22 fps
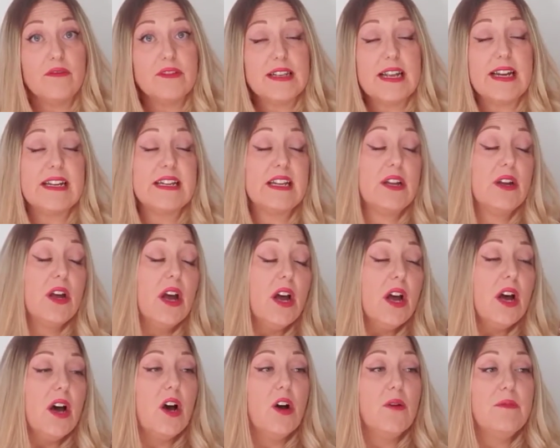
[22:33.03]
lady
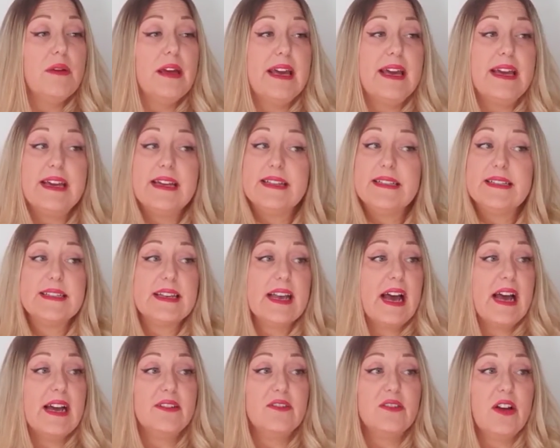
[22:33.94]
is,
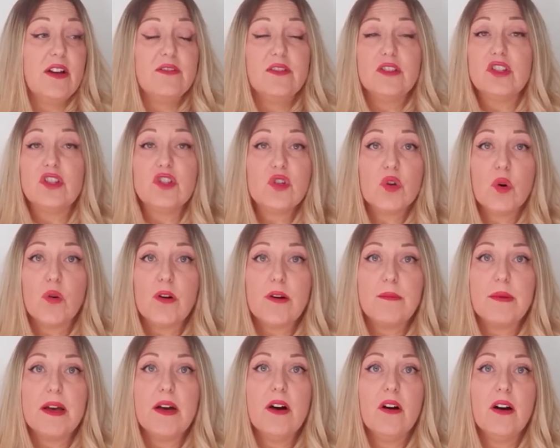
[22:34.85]
and the story
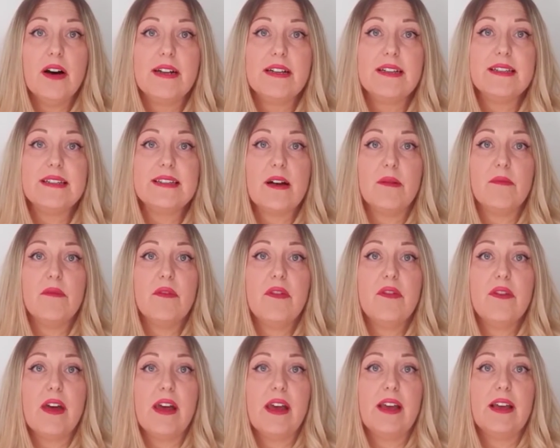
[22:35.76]
behind
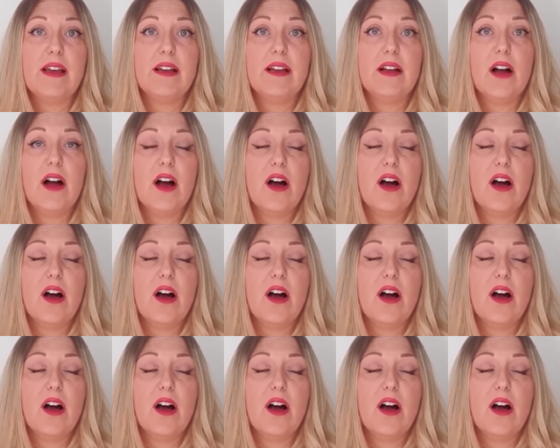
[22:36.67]
something.